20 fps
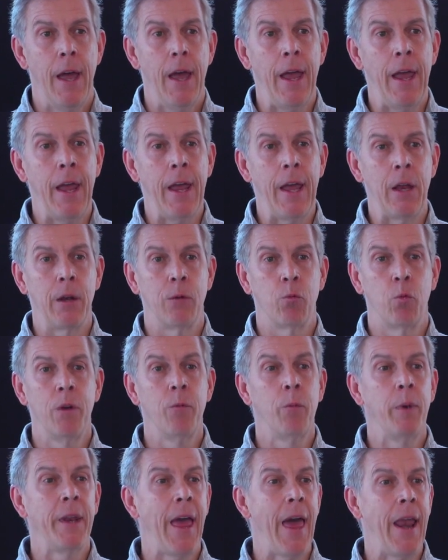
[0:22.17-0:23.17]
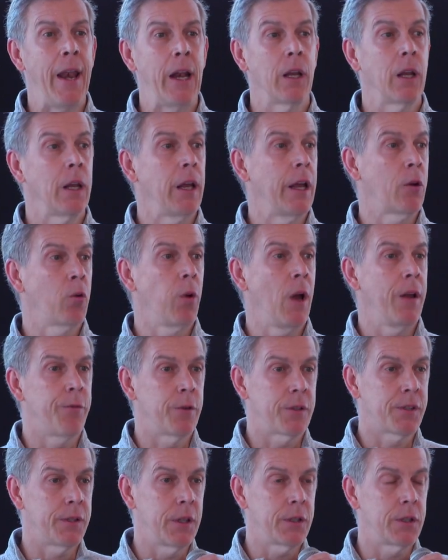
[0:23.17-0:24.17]
And we've been at it at CRED
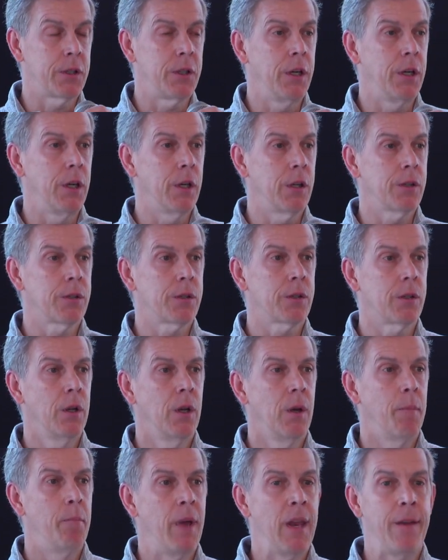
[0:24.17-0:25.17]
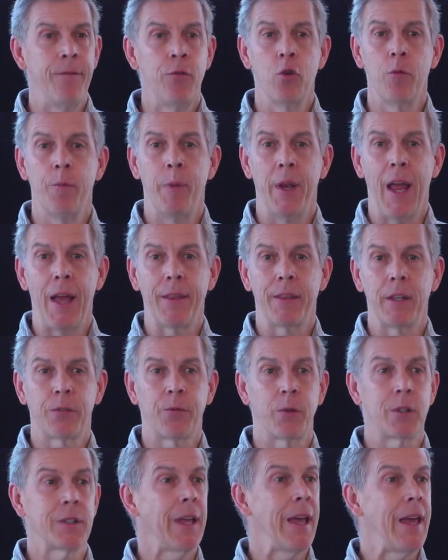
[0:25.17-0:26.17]
for 6 years. Many of you have been at this
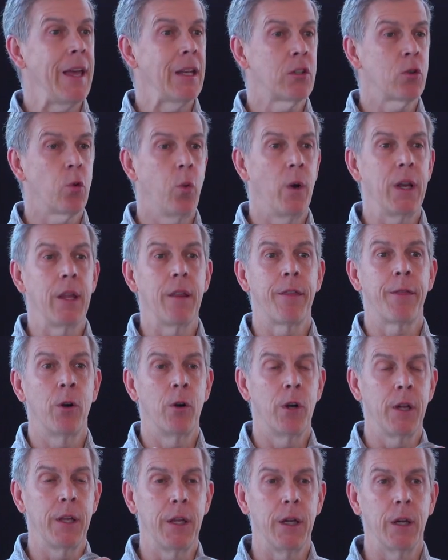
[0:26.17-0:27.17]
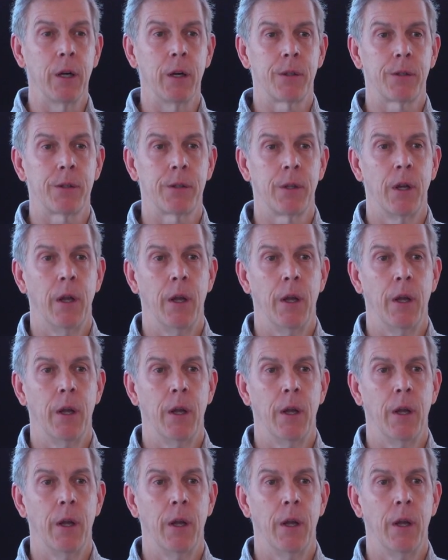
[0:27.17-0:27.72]
for 10, 20, 30 years.